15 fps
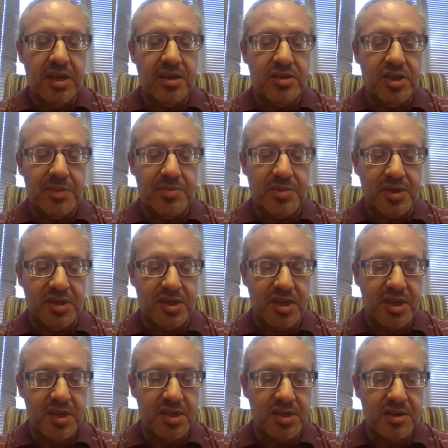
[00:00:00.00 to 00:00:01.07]
In chapter
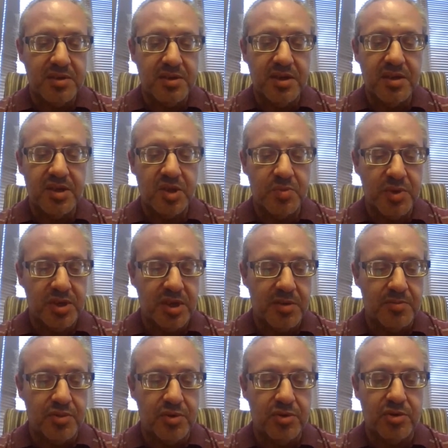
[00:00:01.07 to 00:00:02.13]
six, Smit
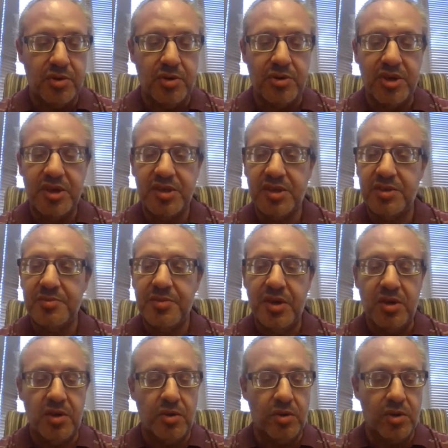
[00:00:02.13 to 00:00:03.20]
and Pretorius
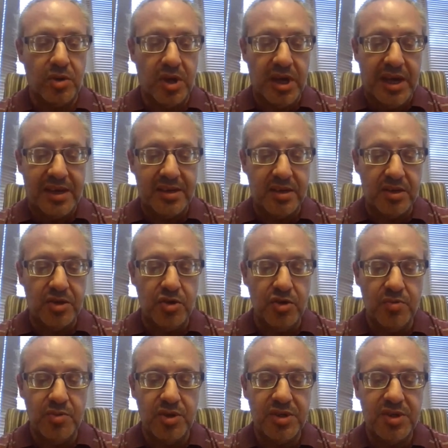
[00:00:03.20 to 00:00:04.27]
look at
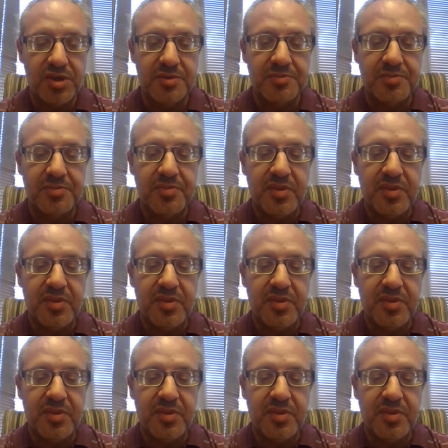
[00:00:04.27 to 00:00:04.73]
hubris